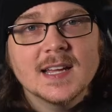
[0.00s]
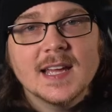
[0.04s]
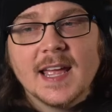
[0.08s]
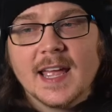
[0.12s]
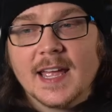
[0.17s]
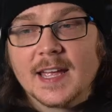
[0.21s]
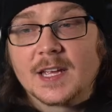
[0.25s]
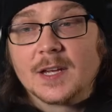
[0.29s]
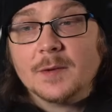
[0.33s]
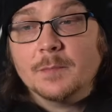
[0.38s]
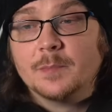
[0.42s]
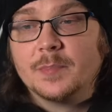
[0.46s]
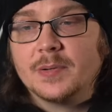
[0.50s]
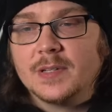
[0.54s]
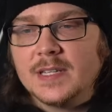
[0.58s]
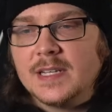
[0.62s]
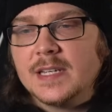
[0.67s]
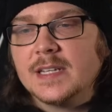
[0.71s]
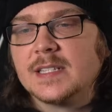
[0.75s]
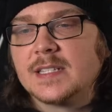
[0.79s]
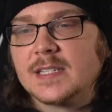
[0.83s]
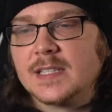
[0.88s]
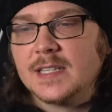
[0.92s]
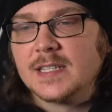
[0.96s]
it
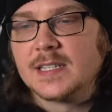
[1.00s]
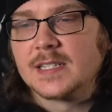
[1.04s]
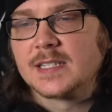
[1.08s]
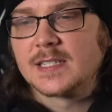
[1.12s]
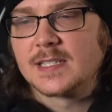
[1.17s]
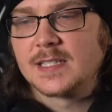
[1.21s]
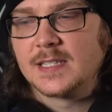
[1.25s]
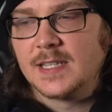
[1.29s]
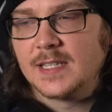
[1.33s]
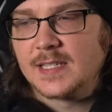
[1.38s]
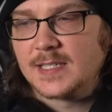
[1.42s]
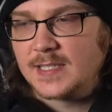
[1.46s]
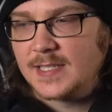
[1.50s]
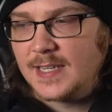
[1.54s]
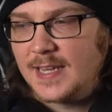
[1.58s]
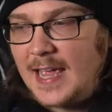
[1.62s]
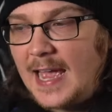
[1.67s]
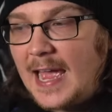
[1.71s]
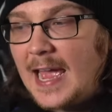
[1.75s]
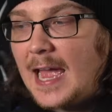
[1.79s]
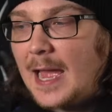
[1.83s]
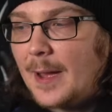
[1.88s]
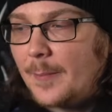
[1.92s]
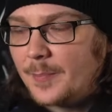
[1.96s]
completes this
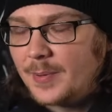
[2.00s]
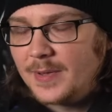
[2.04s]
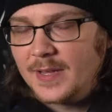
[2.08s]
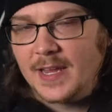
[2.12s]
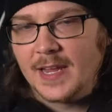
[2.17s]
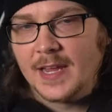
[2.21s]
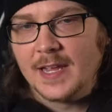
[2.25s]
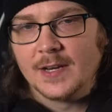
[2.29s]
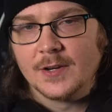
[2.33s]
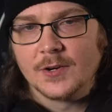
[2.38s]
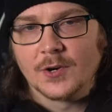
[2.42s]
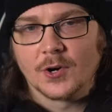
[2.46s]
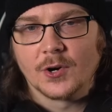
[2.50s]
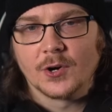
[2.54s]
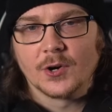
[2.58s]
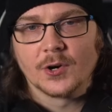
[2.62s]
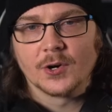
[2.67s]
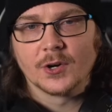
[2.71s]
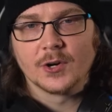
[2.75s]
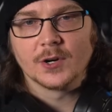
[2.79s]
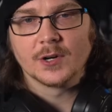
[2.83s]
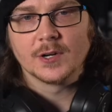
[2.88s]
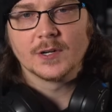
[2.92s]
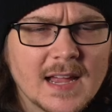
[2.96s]
gap in
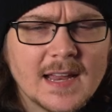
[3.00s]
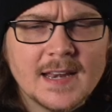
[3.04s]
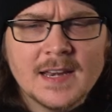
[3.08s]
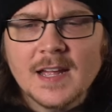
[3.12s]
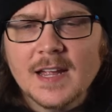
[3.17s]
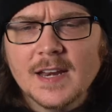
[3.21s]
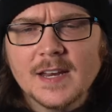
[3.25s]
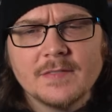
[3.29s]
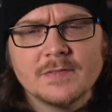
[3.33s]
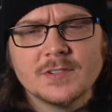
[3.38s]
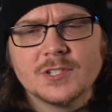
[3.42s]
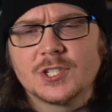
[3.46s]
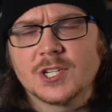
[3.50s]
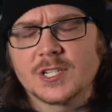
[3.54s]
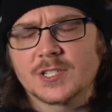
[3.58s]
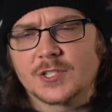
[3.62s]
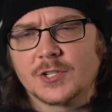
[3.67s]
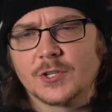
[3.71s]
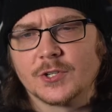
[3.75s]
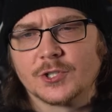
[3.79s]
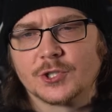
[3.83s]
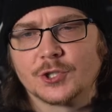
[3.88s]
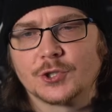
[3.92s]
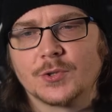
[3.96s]
her, and not even just
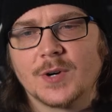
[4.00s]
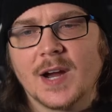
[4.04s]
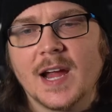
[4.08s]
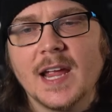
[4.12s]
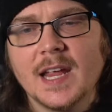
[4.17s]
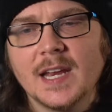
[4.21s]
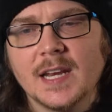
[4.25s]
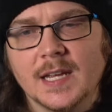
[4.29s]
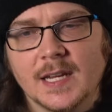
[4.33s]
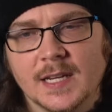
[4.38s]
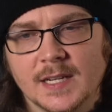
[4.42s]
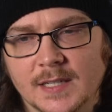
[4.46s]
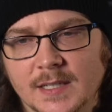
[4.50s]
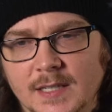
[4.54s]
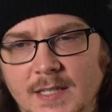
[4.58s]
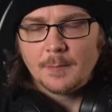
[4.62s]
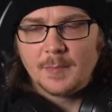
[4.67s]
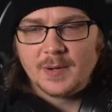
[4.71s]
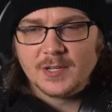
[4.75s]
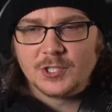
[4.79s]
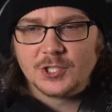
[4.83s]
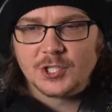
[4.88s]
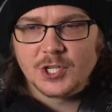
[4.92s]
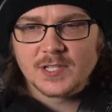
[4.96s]
her training,
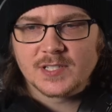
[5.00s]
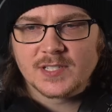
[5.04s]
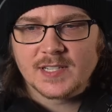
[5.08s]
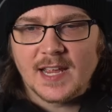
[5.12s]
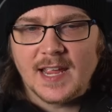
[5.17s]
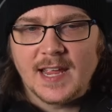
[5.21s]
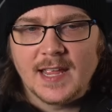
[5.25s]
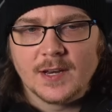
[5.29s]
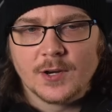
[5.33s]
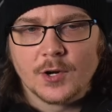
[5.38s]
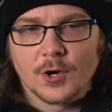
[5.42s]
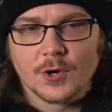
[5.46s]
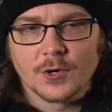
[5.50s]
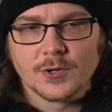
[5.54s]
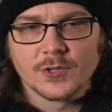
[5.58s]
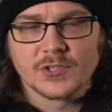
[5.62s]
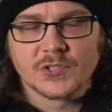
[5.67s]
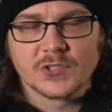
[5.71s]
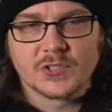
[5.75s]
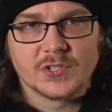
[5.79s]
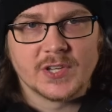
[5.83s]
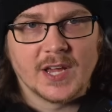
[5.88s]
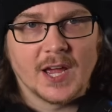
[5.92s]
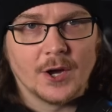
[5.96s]
but just in
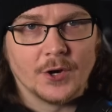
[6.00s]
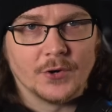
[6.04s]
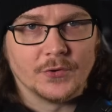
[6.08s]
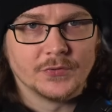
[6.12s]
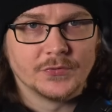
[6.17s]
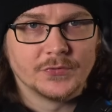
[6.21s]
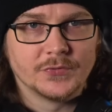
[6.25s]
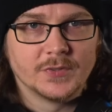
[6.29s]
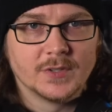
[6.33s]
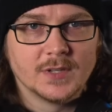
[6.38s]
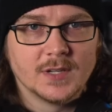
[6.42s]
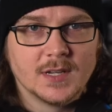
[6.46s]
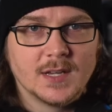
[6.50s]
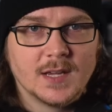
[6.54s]
herself,